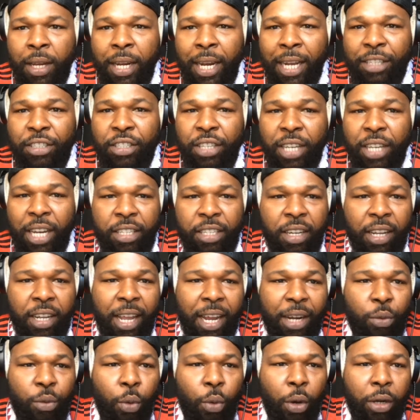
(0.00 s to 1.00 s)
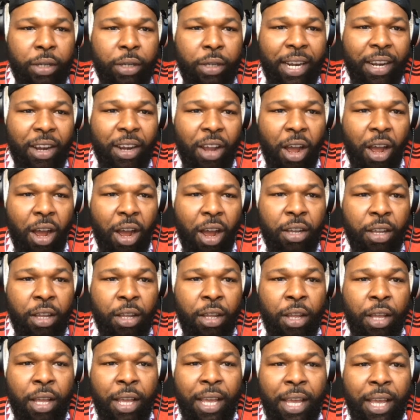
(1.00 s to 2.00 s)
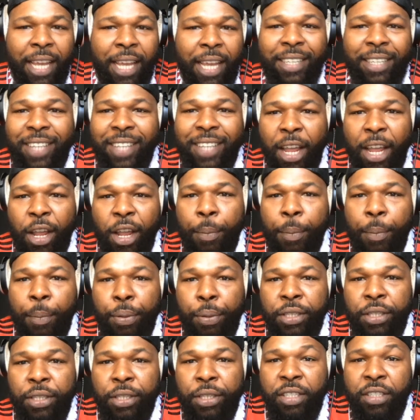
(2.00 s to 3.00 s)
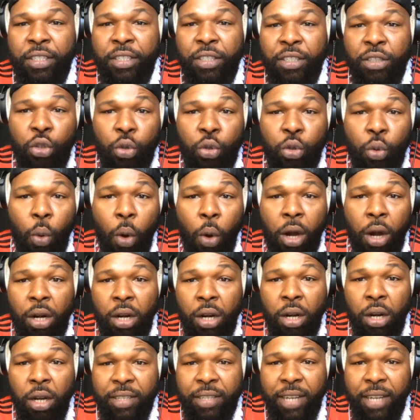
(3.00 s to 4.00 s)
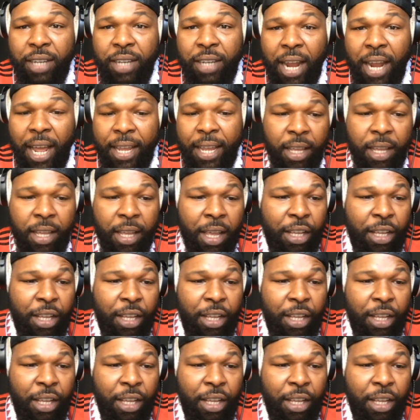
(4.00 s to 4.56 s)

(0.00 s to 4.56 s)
Let's look at what Ten Hag entire preseason squad looks like,